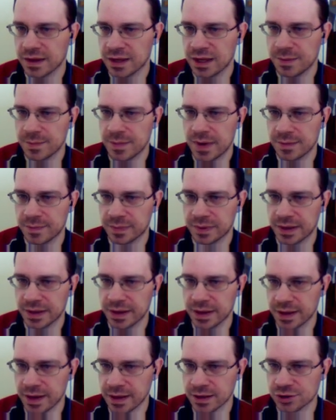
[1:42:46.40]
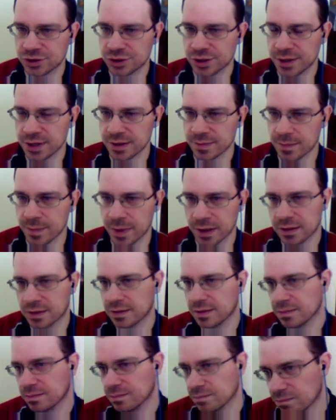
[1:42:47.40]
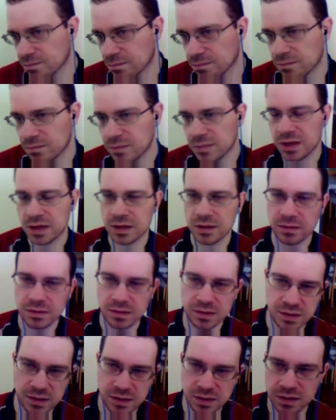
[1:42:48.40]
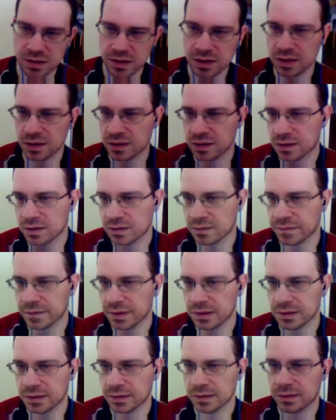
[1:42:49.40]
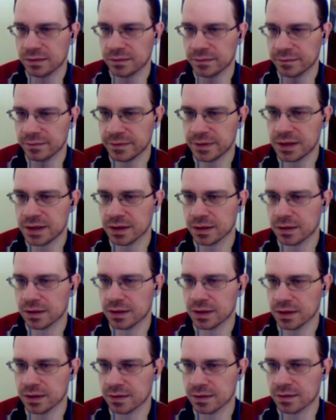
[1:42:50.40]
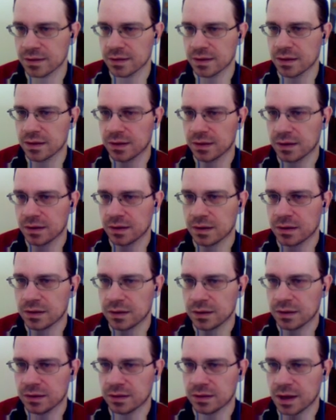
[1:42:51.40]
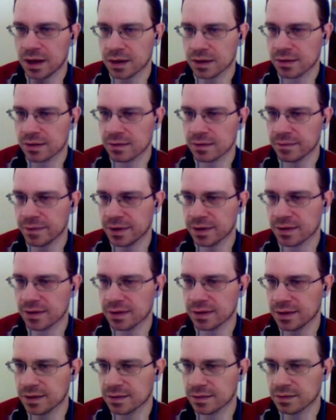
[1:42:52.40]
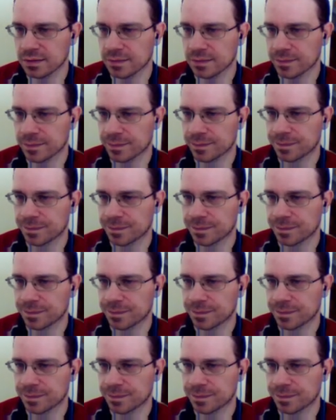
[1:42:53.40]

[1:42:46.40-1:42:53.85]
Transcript: And he might play h3, but it will weaken his dark squares a little.